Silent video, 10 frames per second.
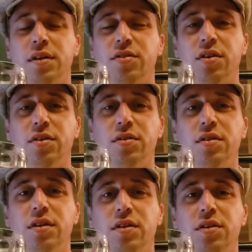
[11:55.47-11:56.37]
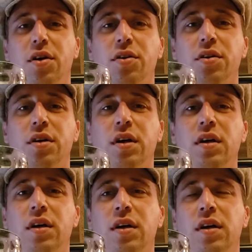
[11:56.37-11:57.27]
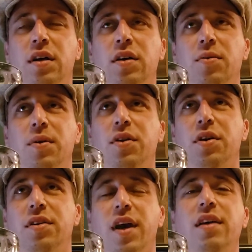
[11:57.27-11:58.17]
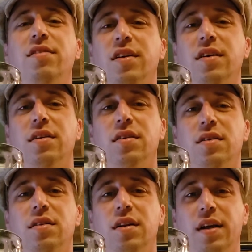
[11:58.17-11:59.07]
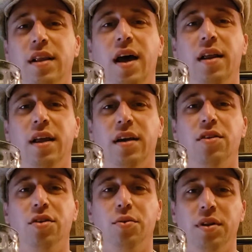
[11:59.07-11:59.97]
So, you know that when you can taste it like that, like you do